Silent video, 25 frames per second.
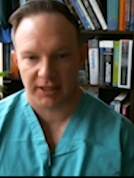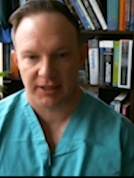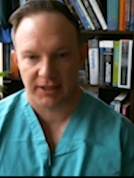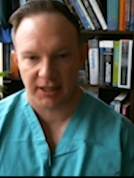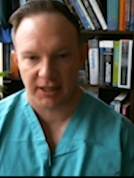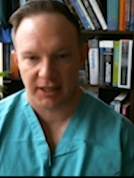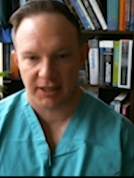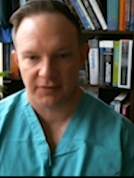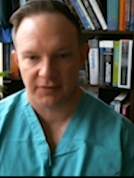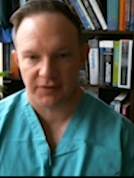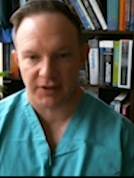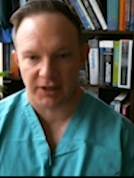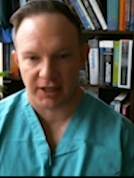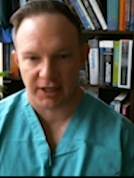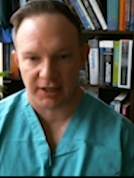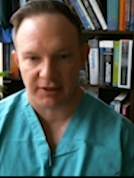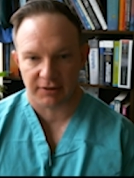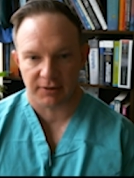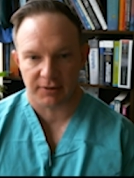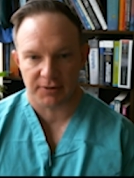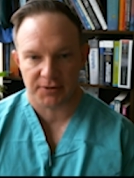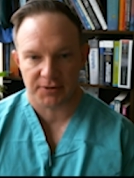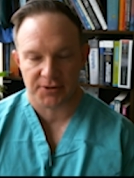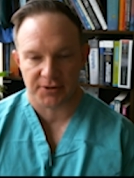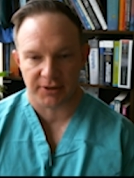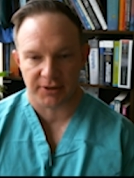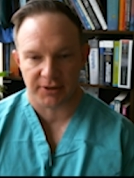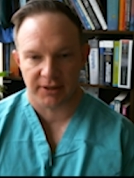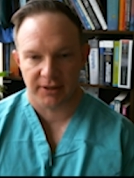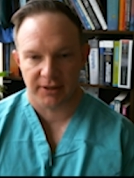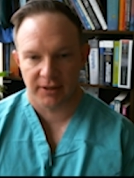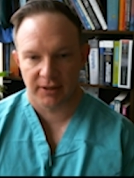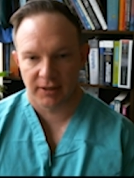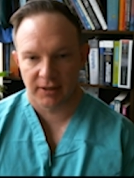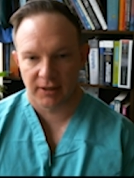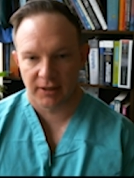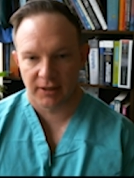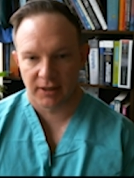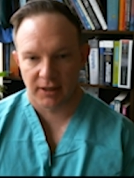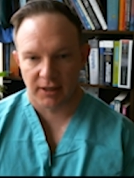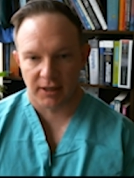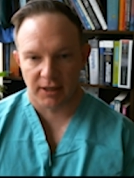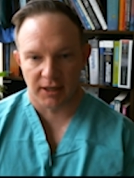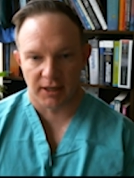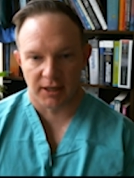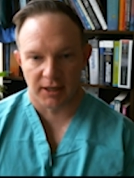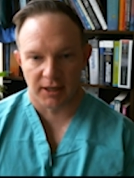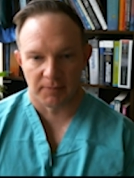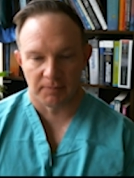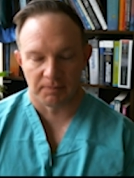in hand very closely.
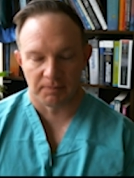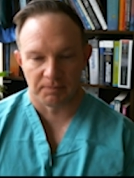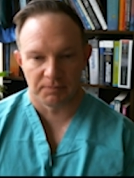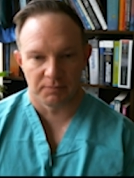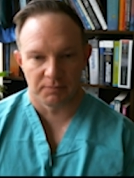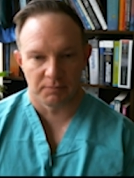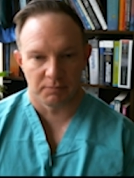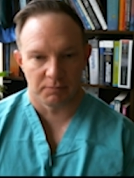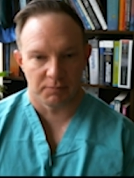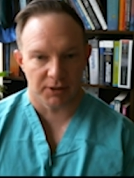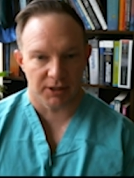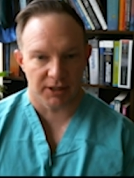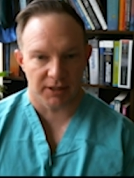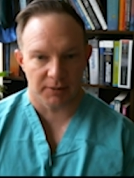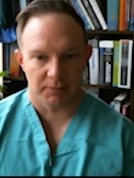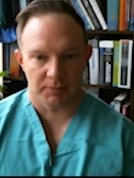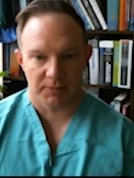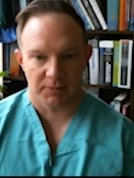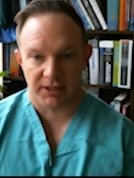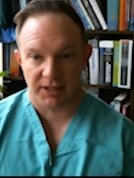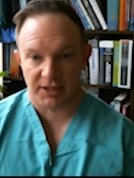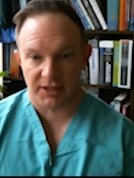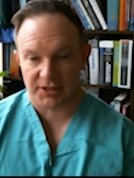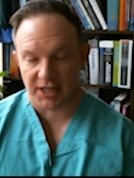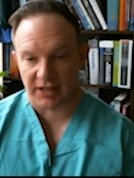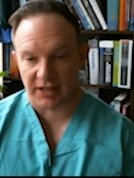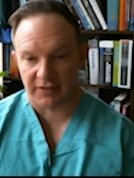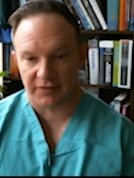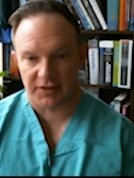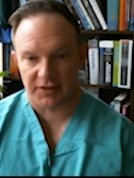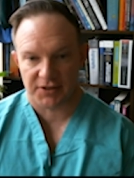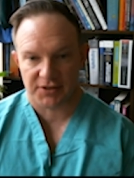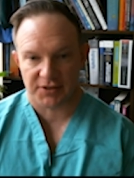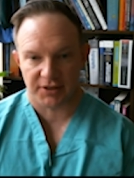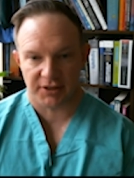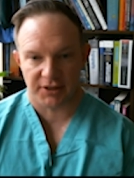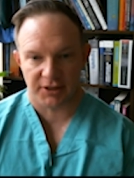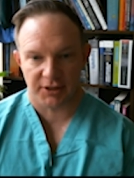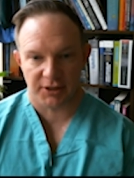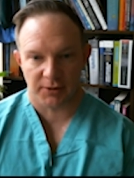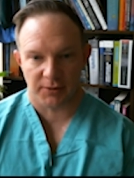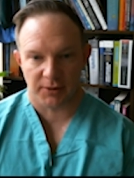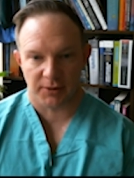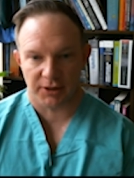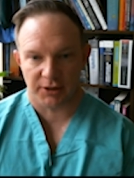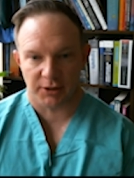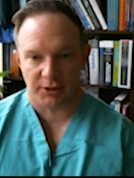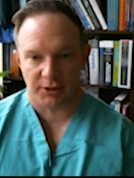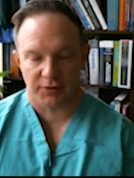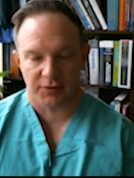But because obviously you don't
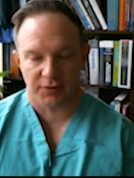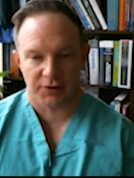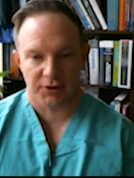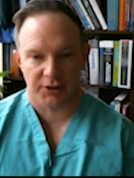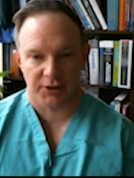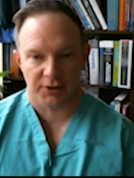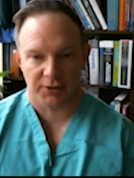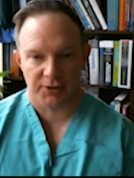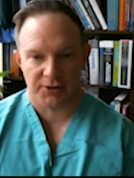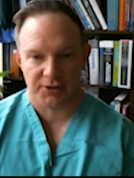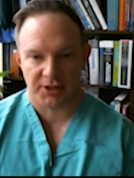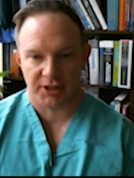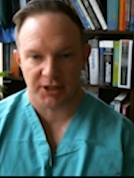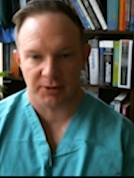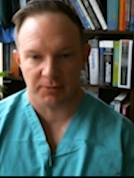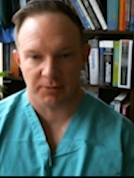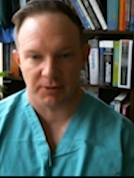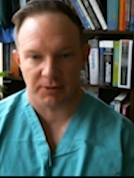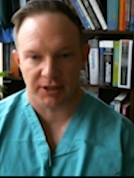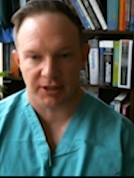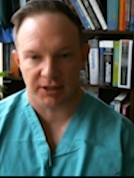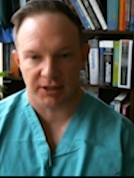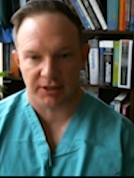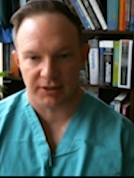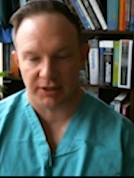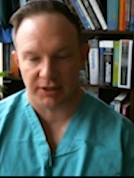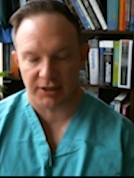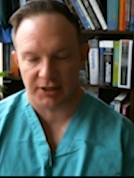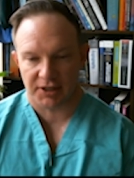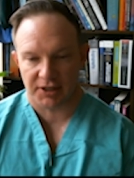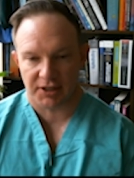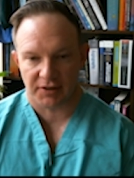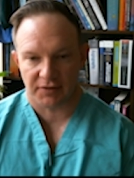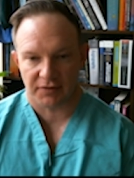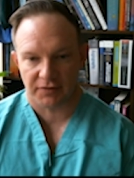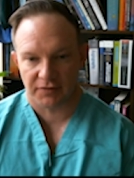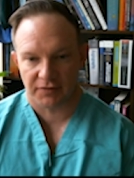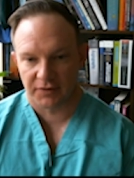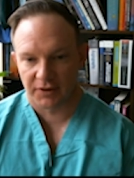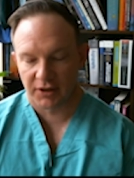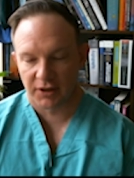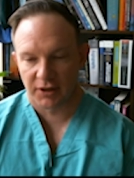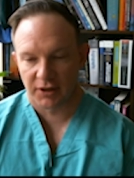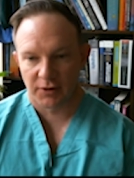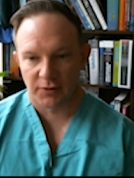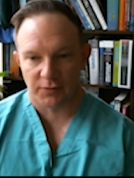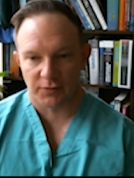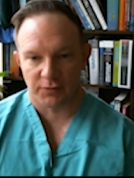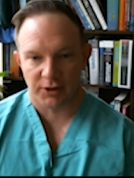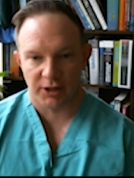want to overdose anybody and then you have
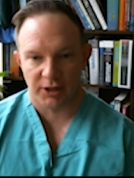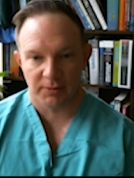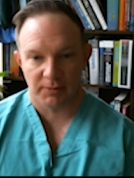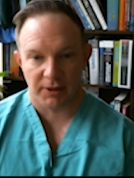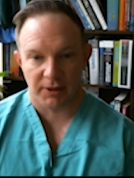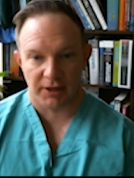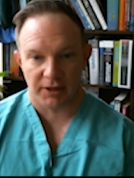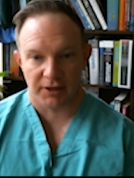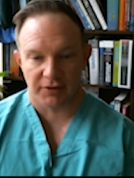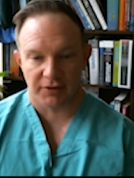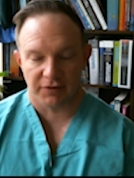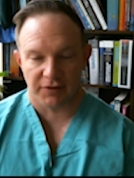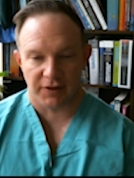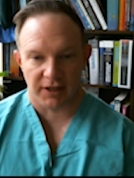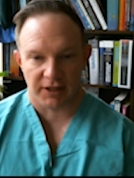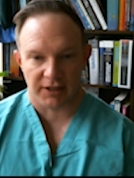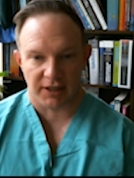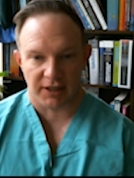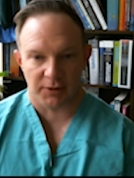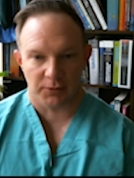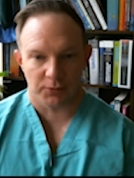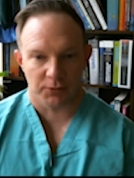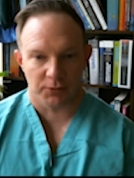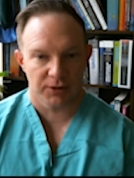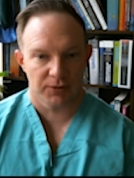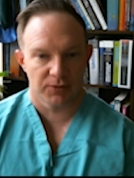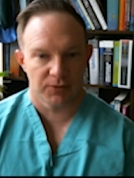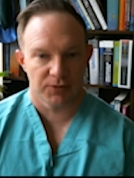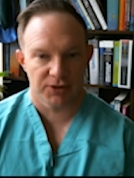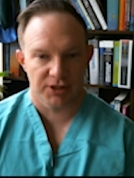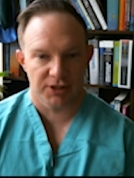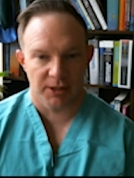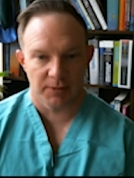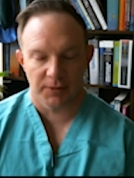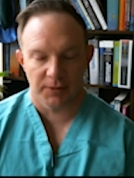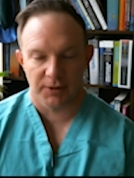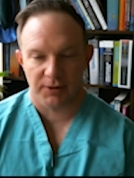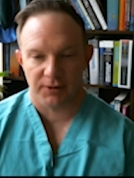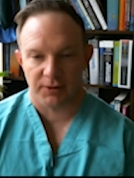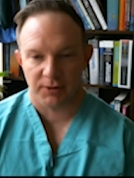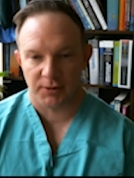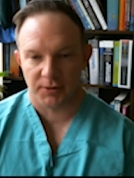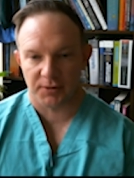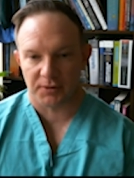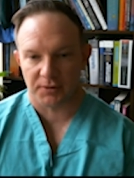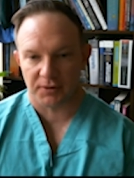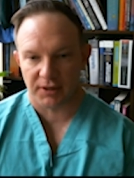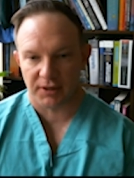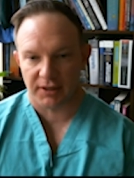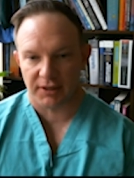rebound effect, we typically
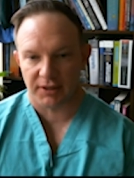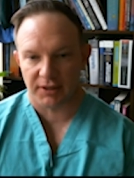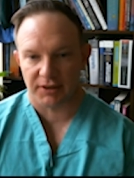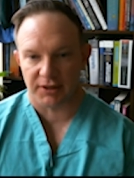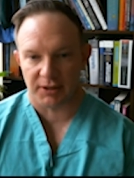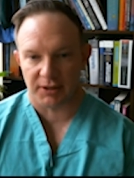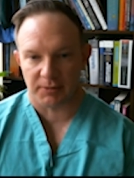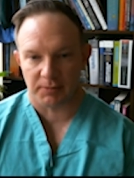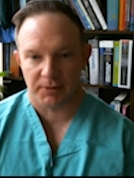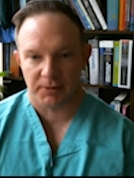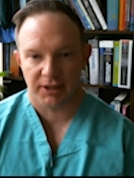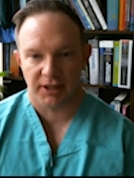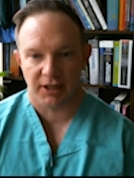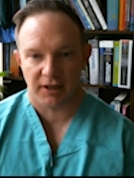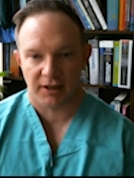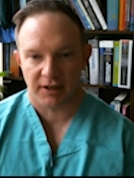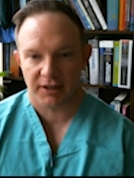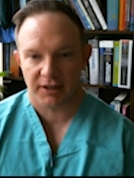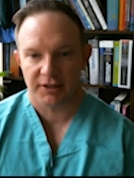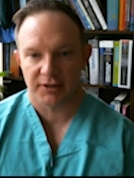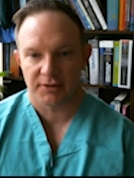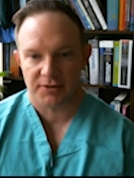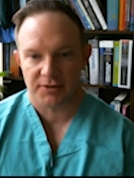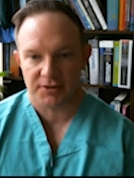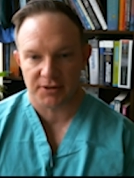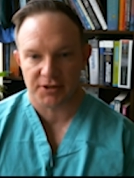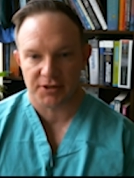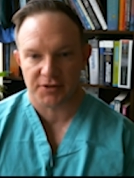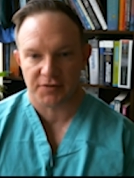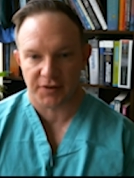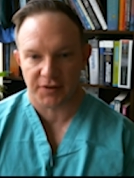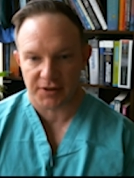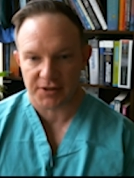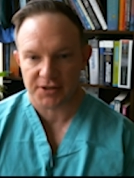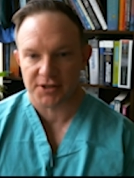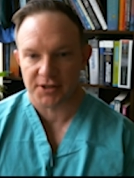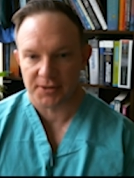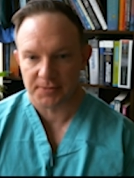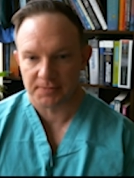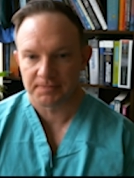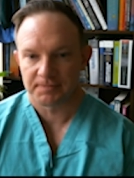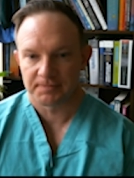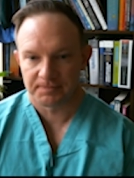will look at their PRN usage first.